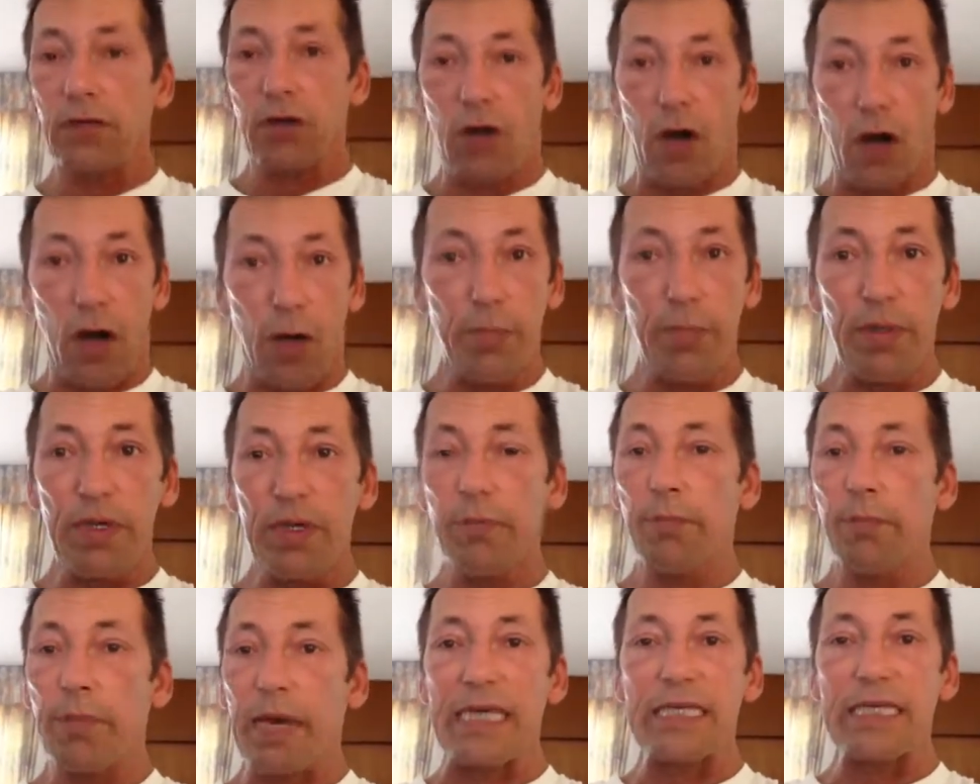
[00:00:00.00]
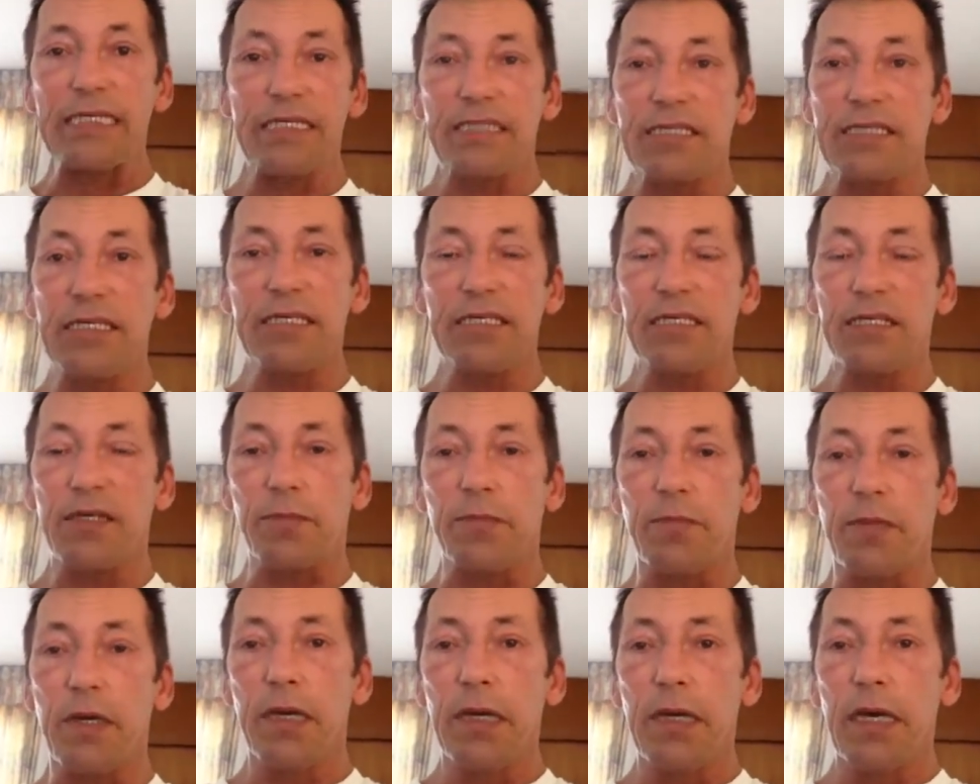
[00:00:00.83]
copy and paste
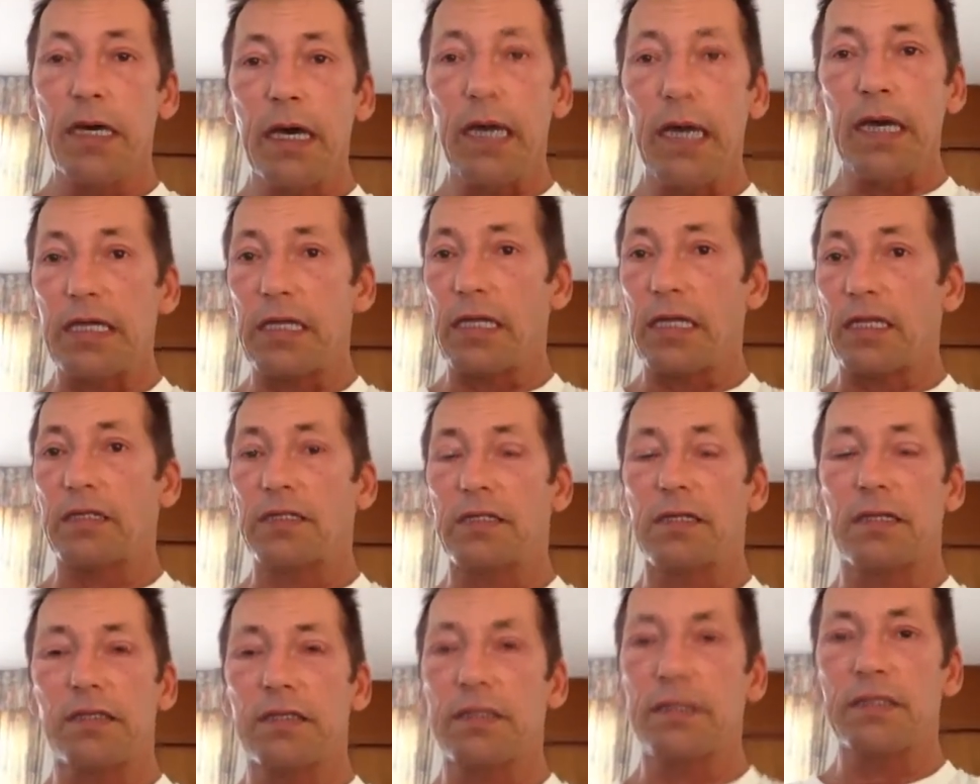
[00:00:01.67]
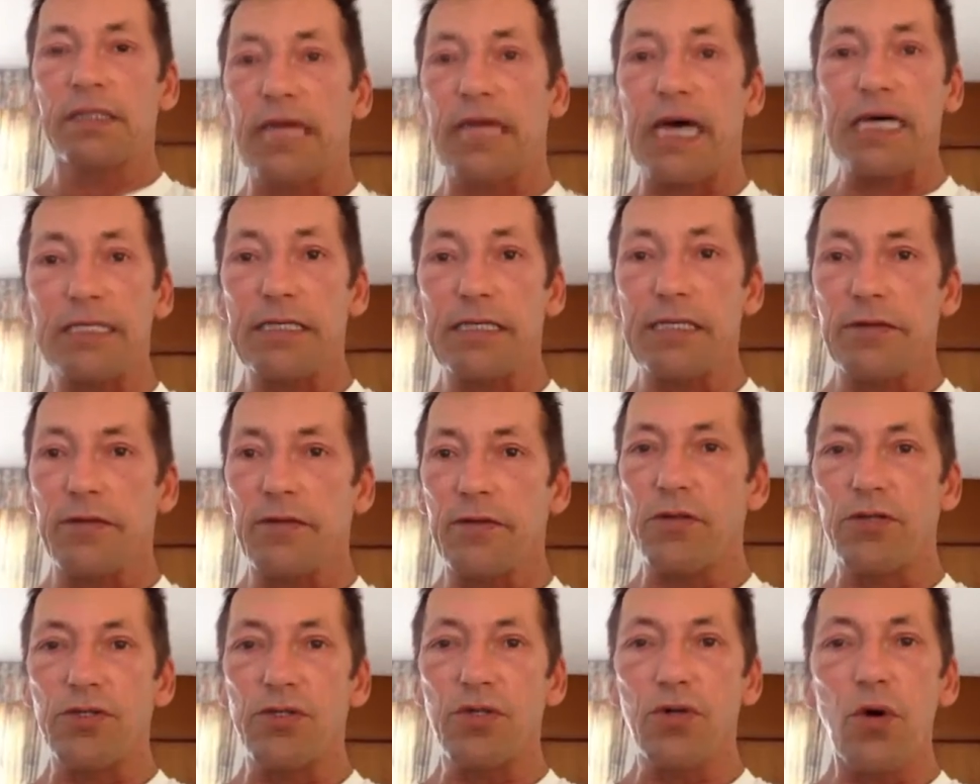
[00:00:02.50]
system. And that's
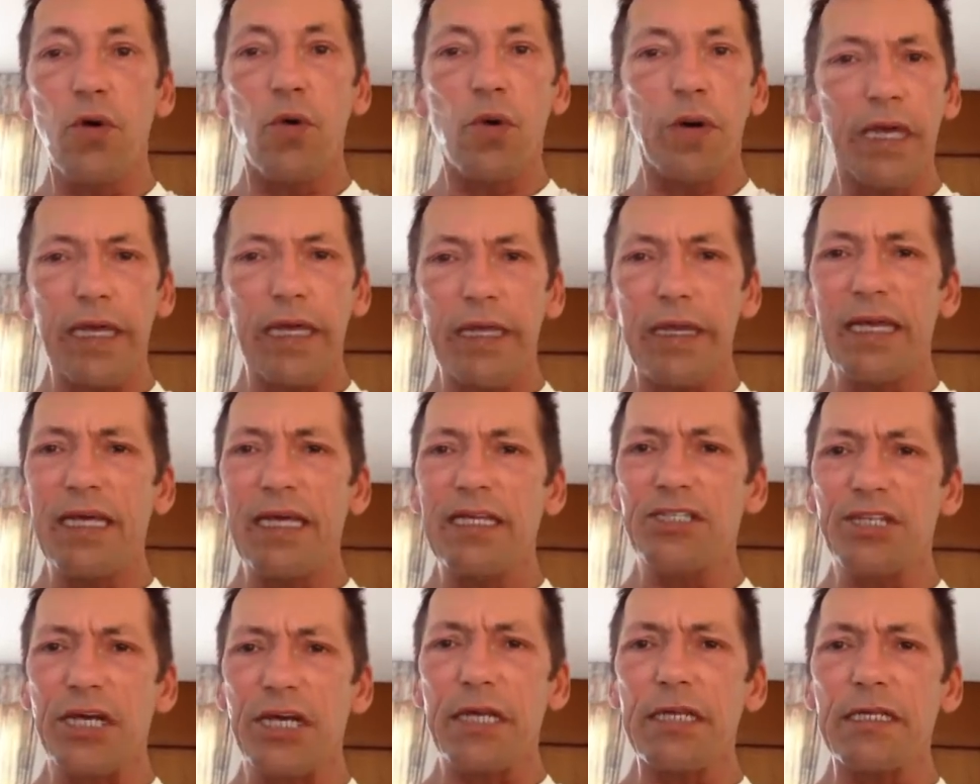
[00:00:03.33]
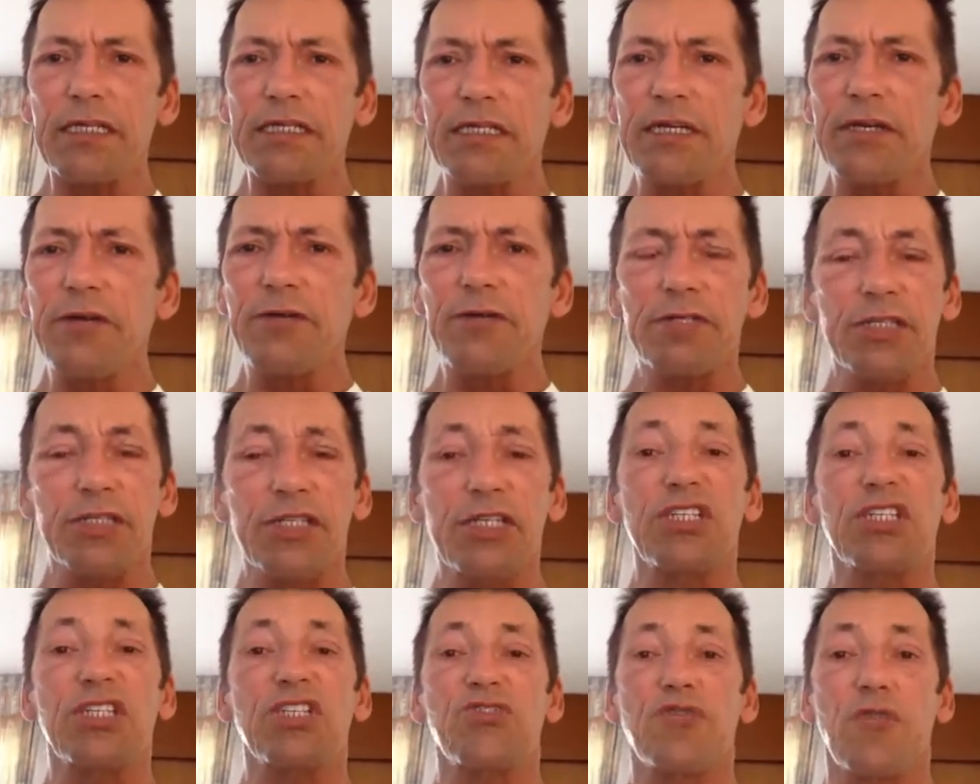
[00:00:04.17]
it. There's no hidden agendas here. It's
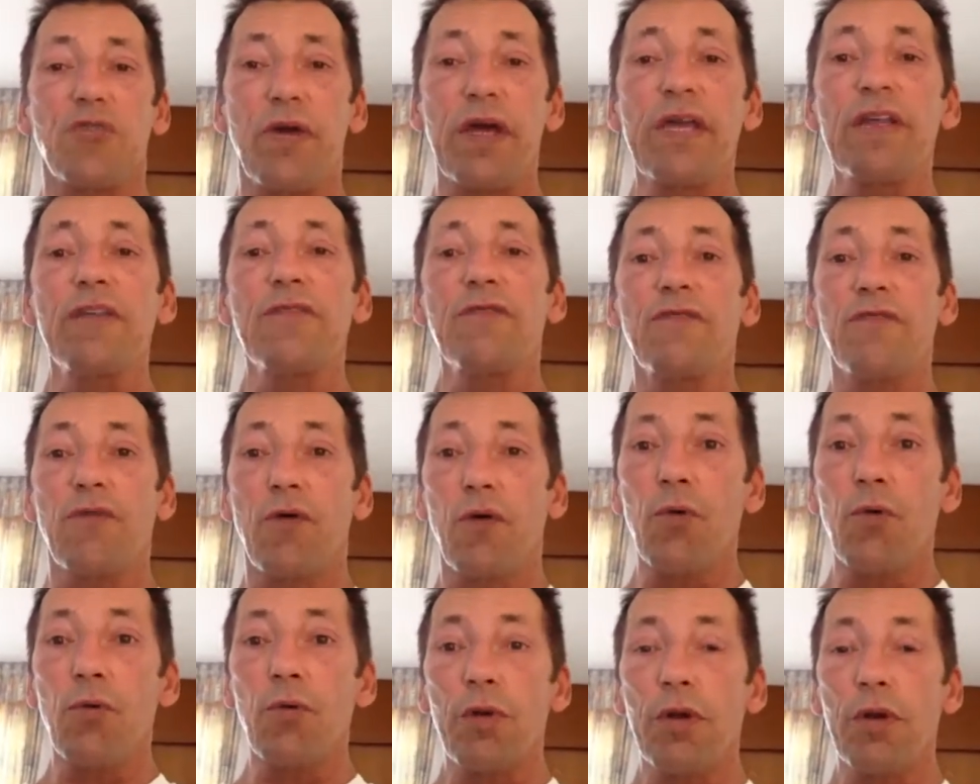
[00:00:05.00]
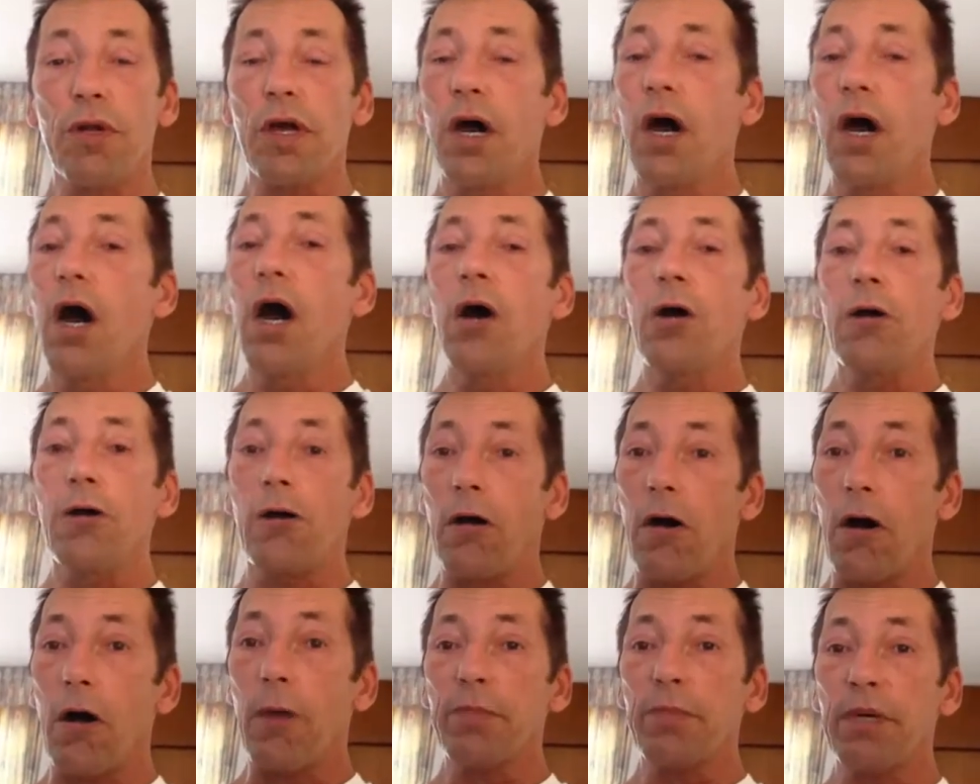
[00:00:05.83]
just straightforward
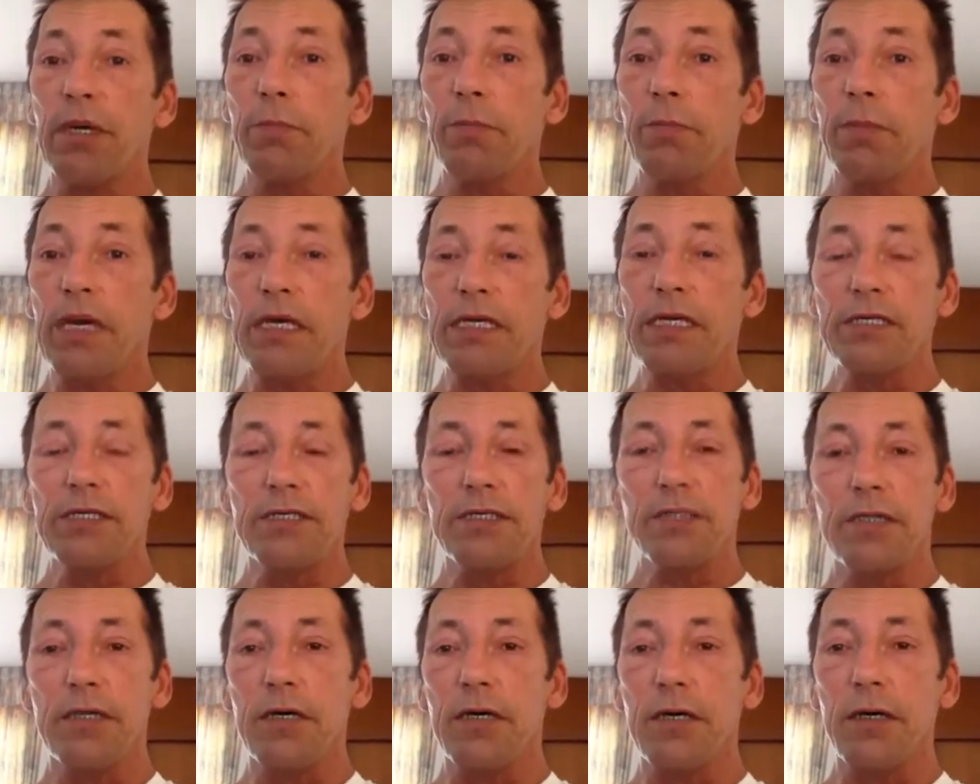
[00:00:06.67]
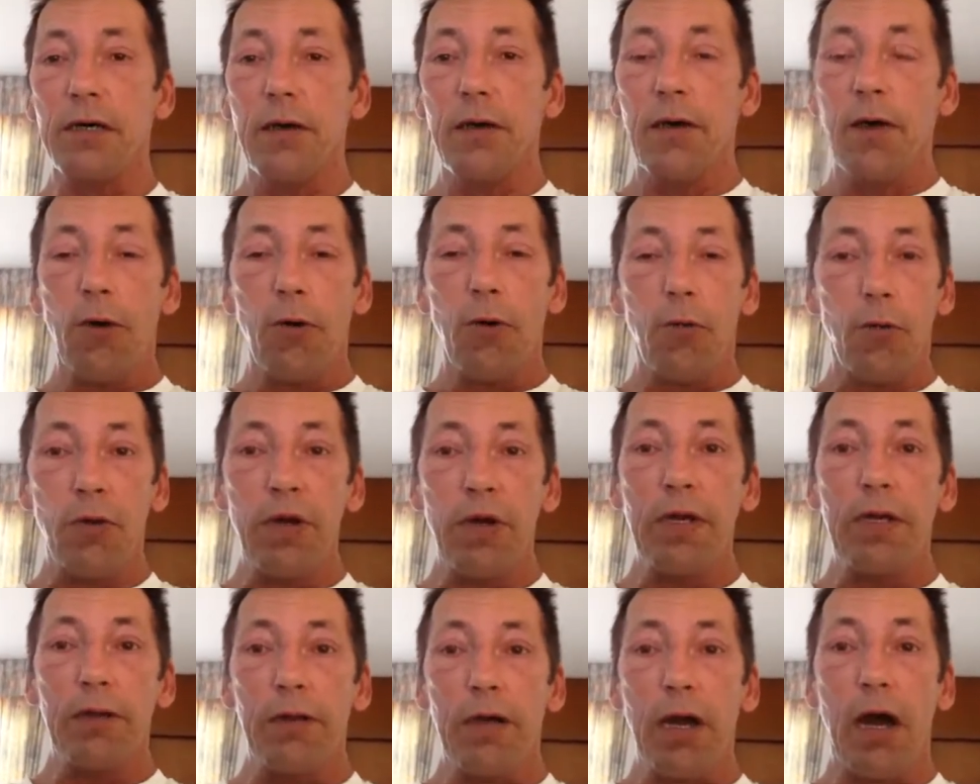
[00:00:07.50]
copy and paste. Uh,
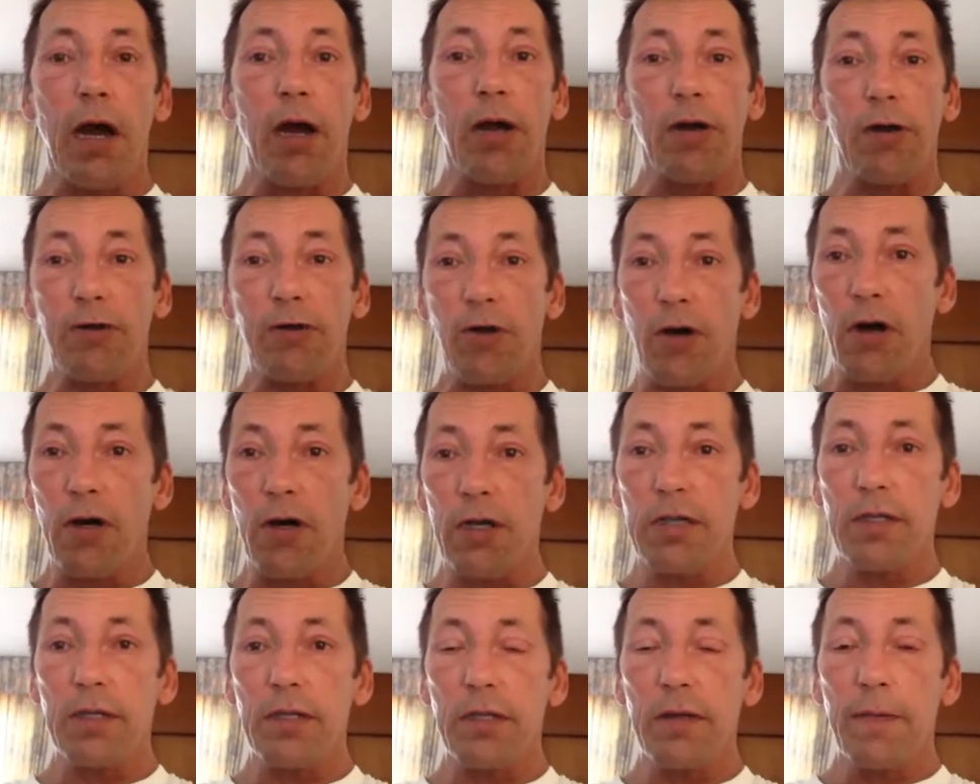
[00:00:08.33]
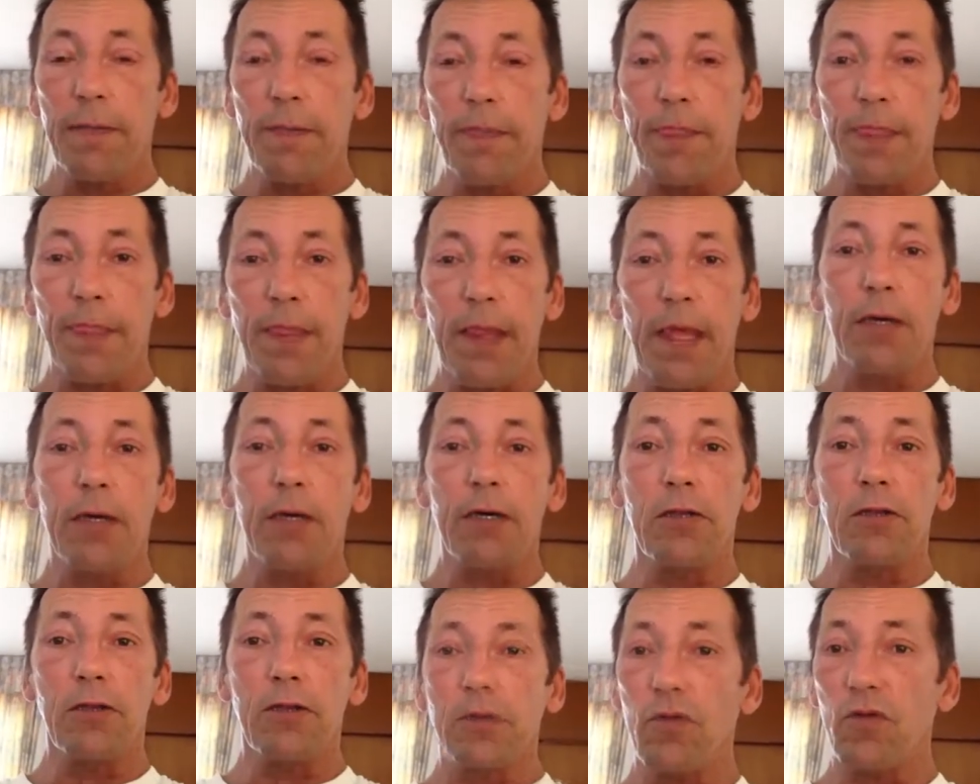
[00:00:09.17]
we are taught uh,
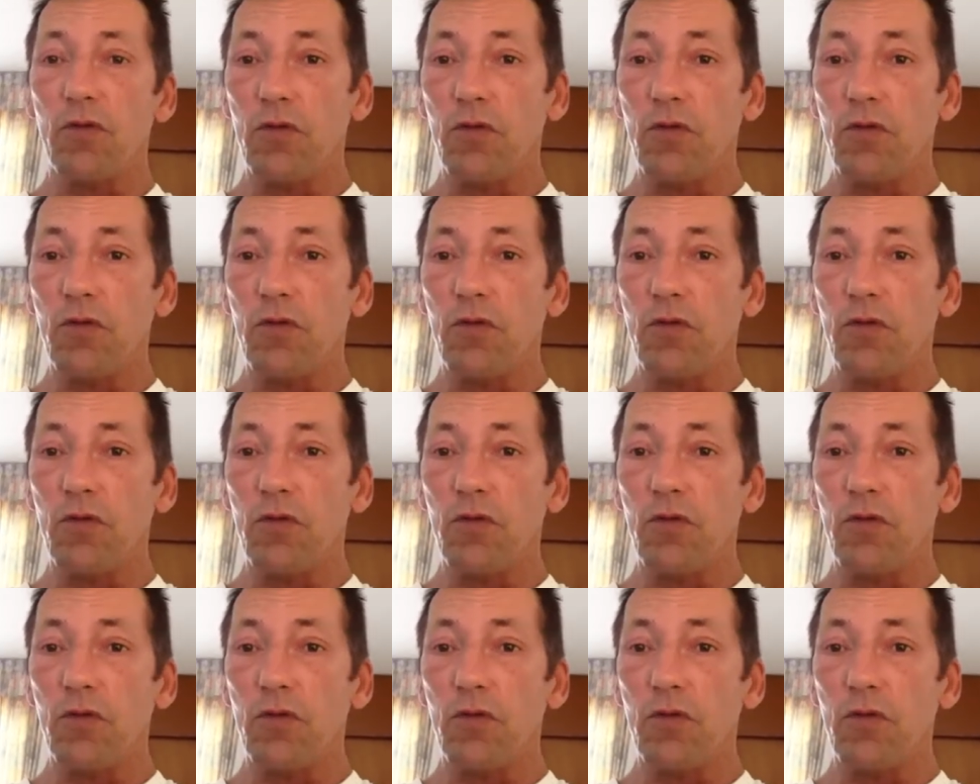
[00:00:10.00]
uh,